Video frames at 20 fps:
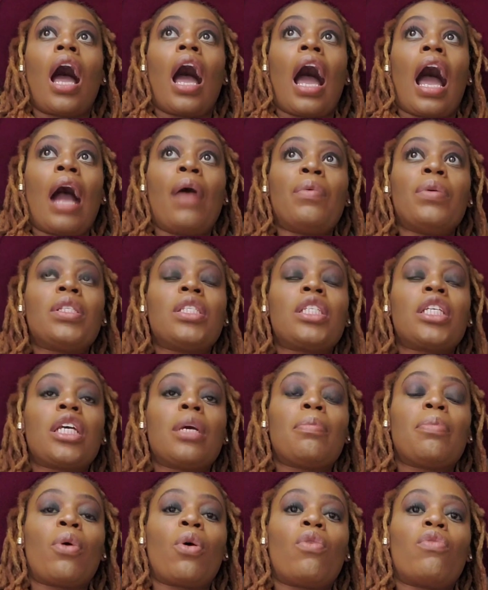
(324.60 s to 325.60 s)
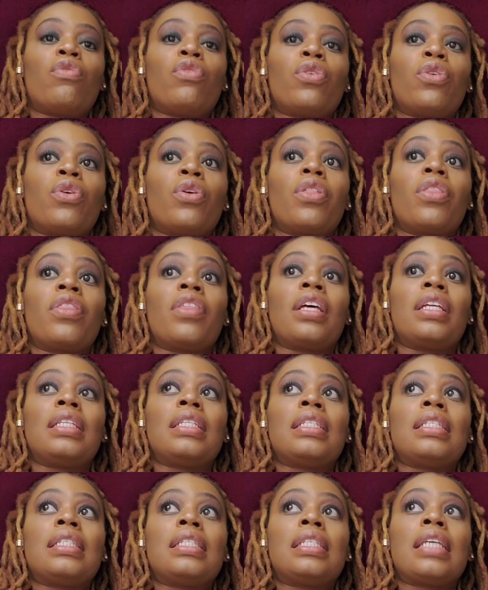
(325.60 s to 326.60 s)
I would skip over the
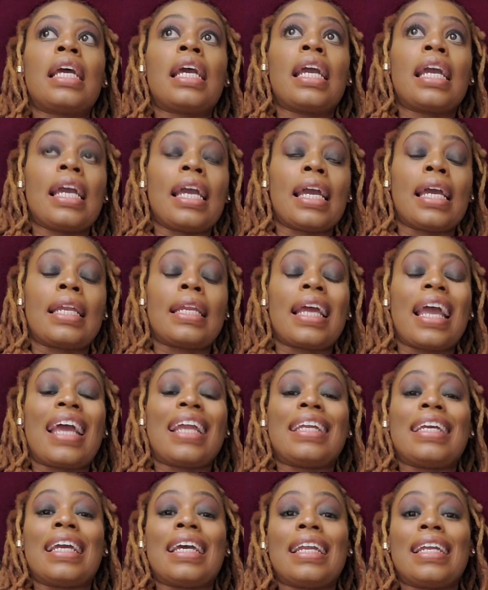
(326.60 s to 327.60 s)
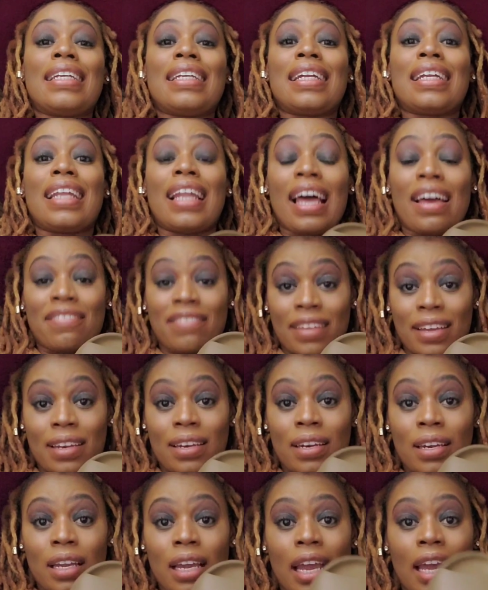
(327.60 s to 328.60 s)
10 and get an
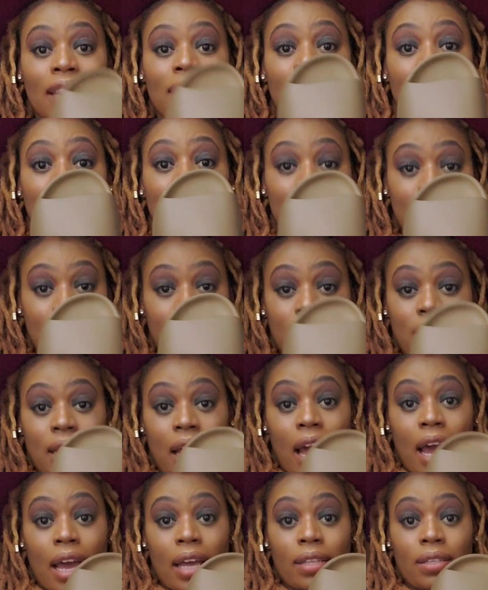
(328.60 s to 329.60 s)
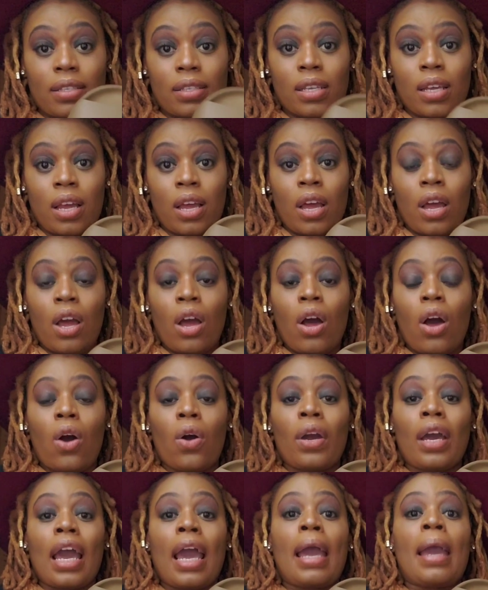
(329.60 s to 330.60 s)
11 in the Yeezy slides.
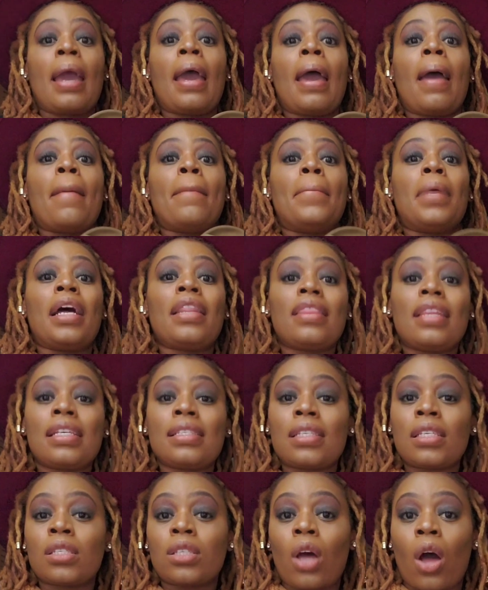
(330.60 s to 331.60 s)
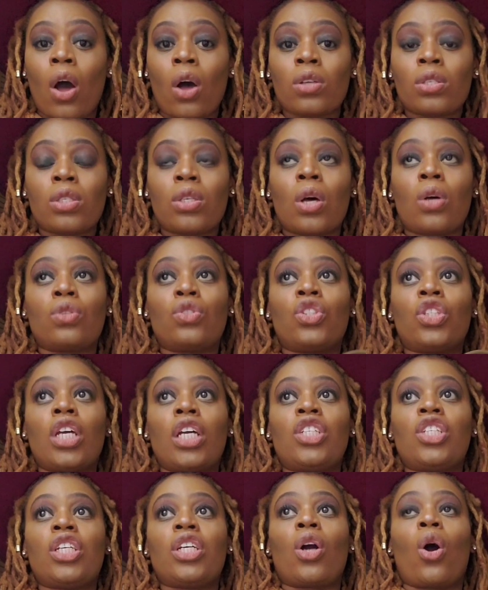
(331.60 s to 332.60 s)
Okay, but this is also
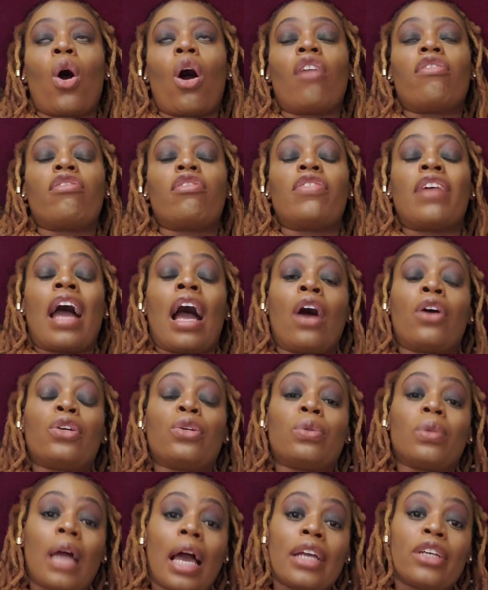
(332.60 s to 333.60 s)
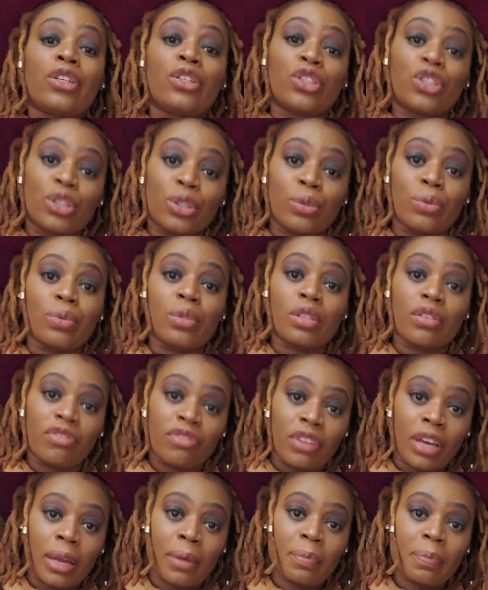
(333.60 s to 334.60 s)
judging off of how you like your shoes to
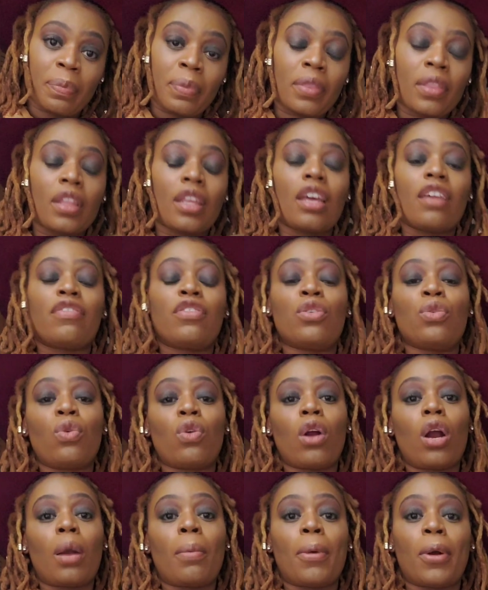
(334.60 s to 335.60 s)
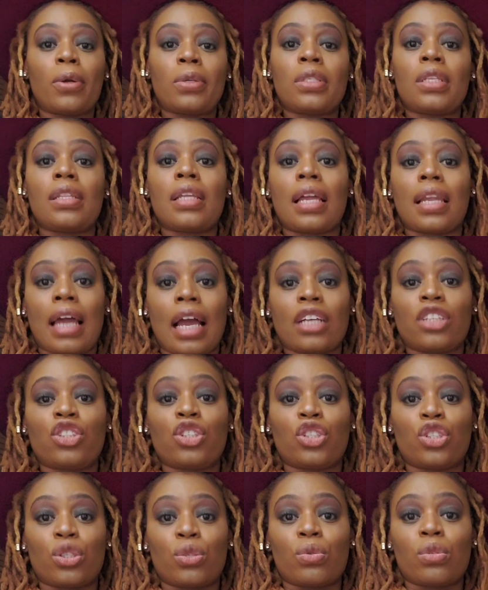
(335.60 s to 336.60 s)
fit. If you are a person that
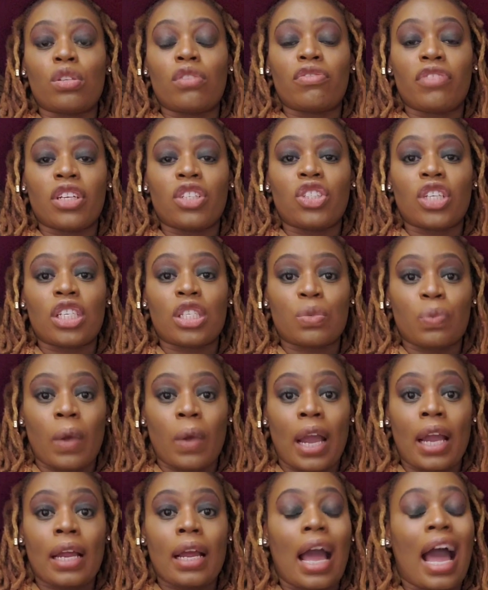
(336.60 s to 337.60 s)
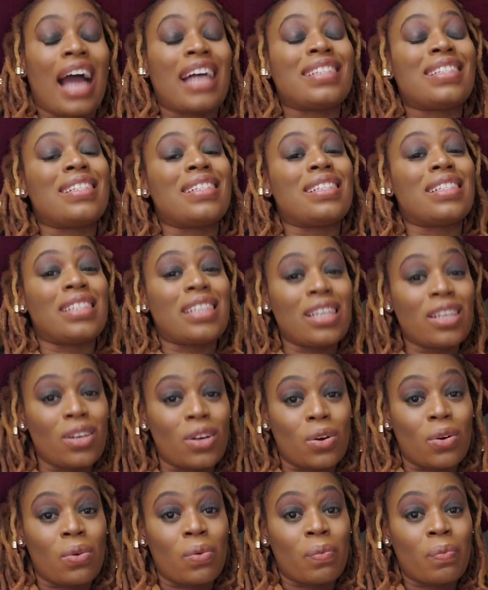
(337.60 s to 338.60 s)
likes your shoes to fit just right, I
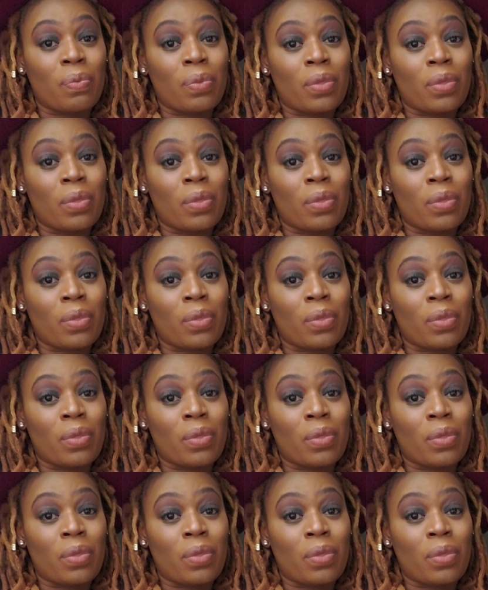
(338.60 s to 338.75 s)
still